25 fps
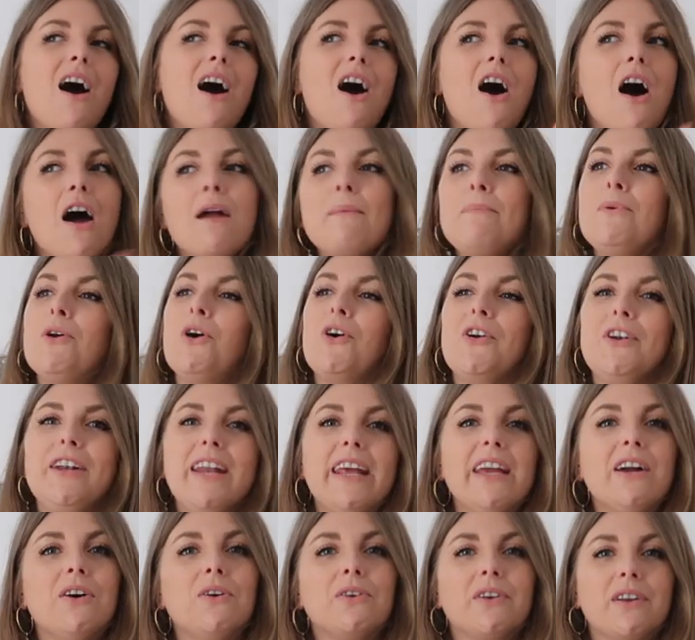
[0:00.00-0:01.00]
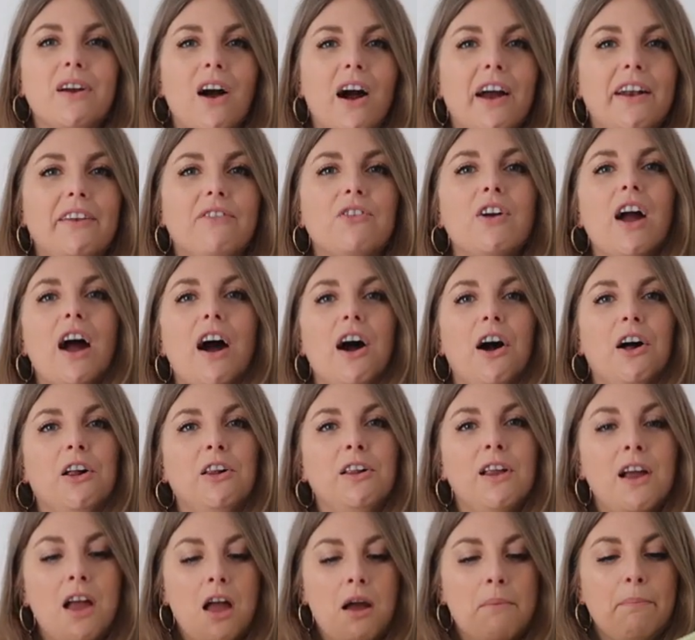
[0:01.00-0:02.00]
I'm not a neon kind of
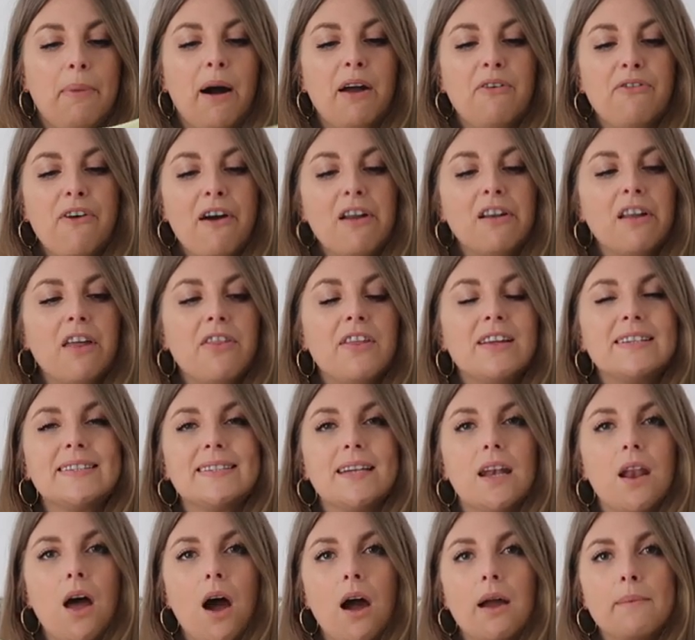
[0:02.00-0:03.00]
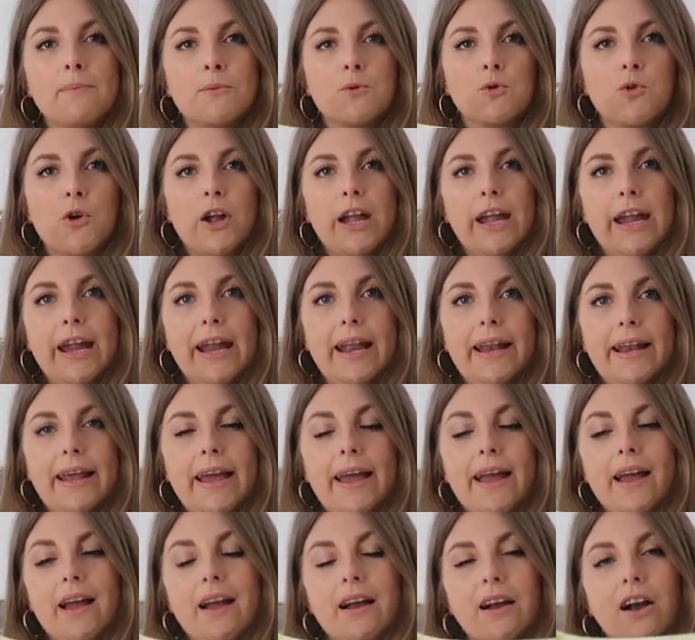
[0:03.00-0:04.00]
girl, but I felt like this lime
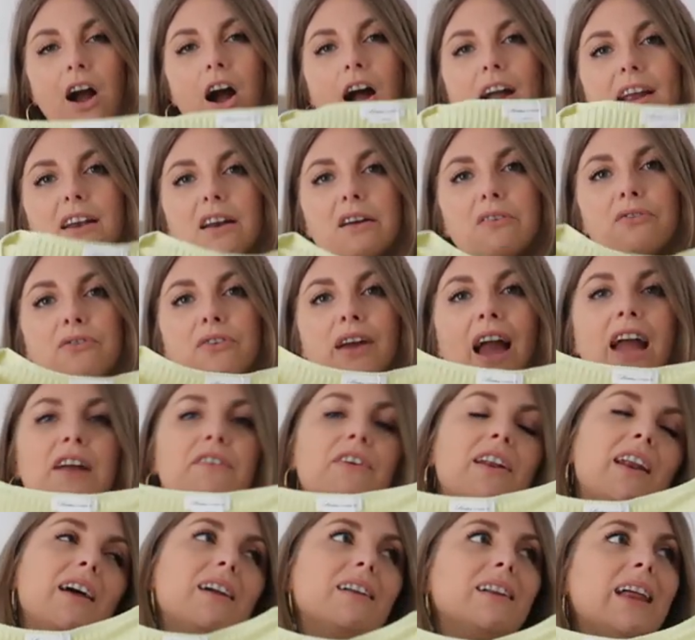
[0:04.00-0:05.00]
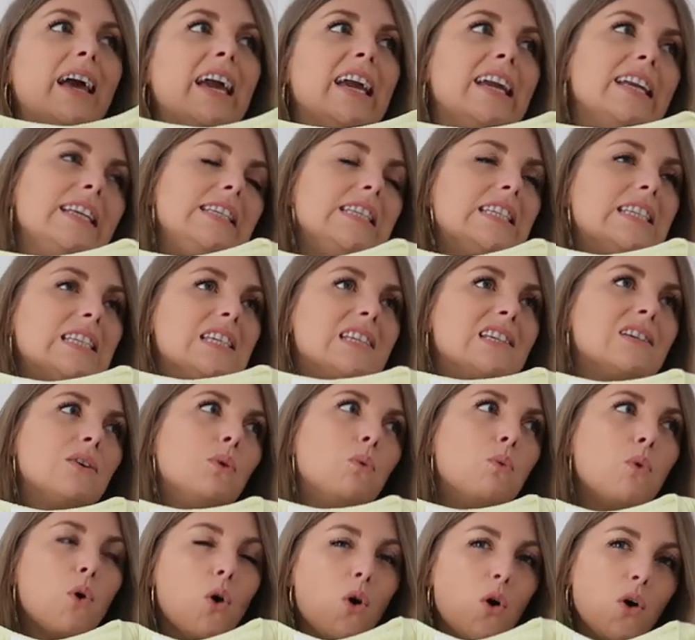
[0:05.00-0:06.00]
green kind of gave a little hint
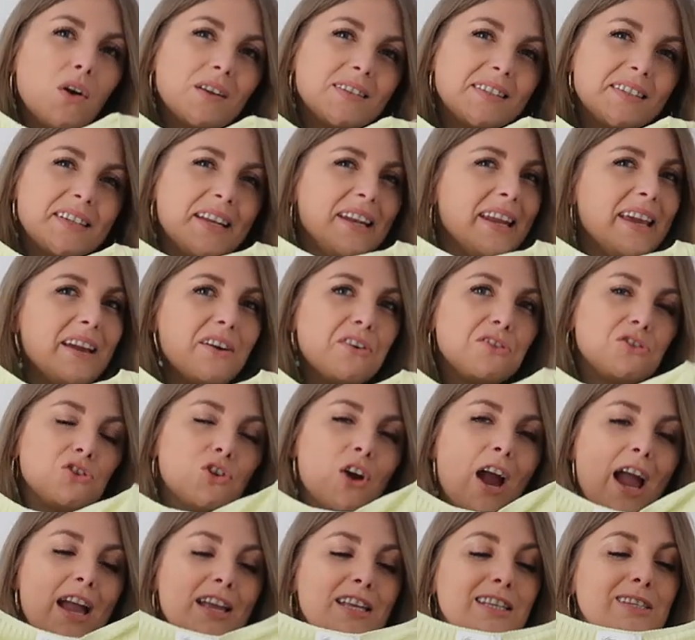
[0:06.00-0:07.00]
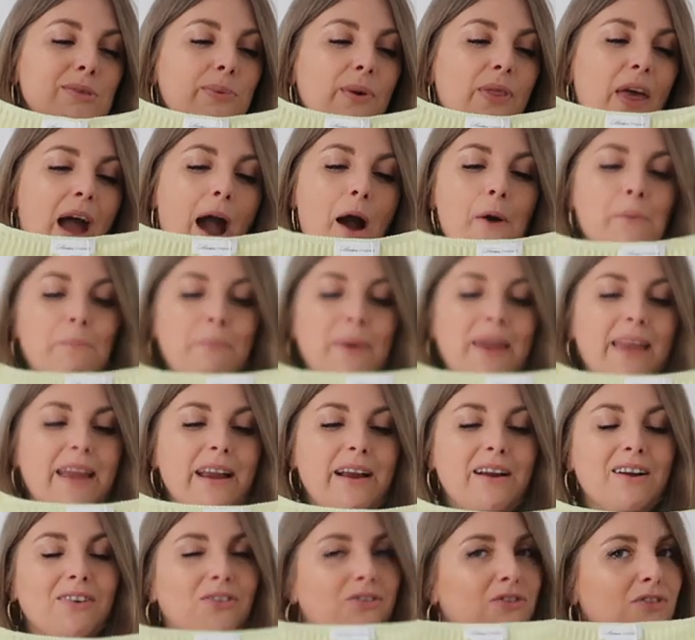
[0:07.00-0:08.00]
towards the neon trend without
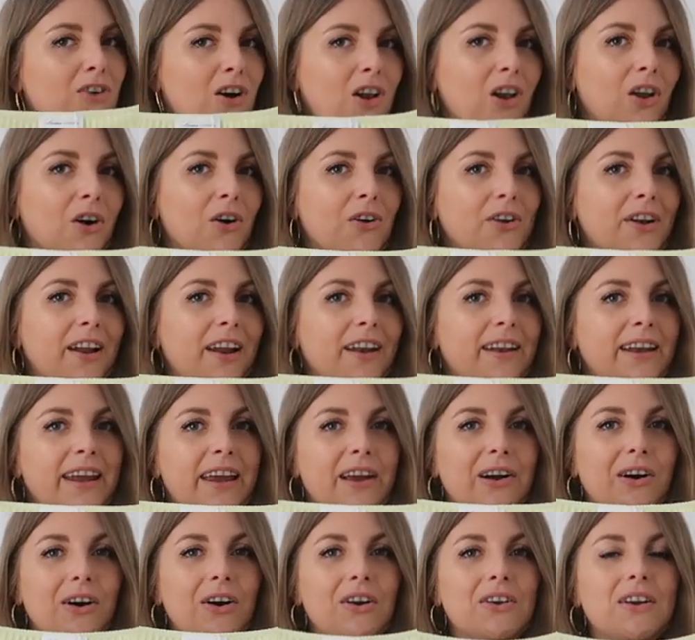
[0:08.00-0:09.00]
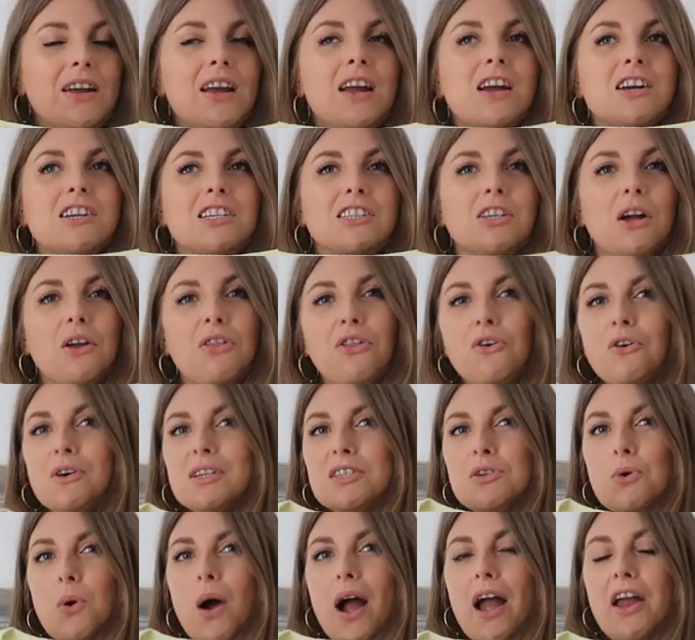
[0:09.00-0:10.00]
being full on neon. So I thought it
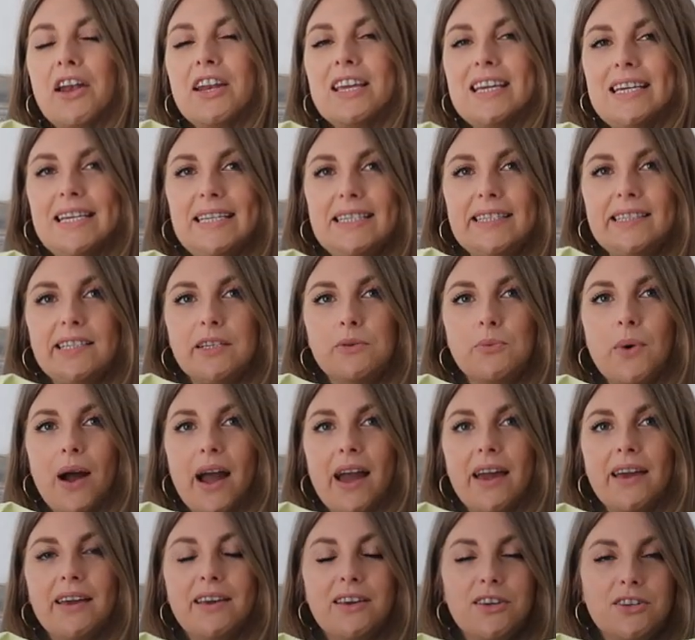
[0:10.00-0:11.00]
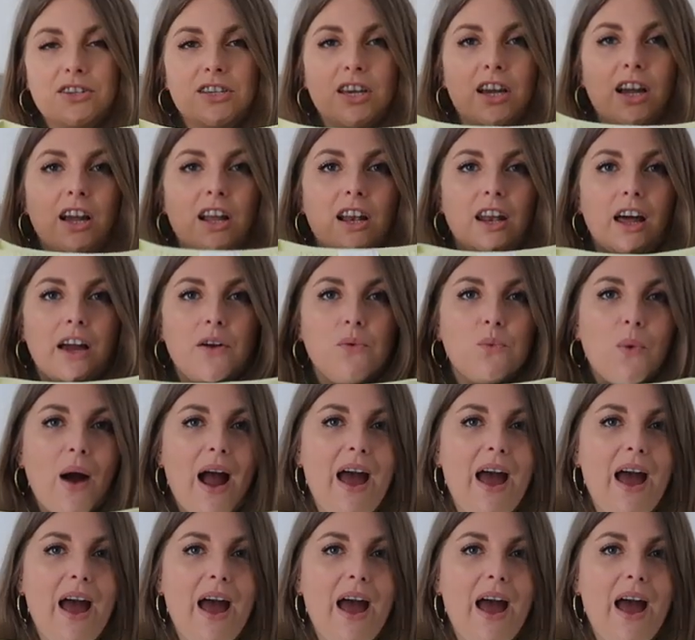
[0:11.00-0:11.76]
was quite an easy way to like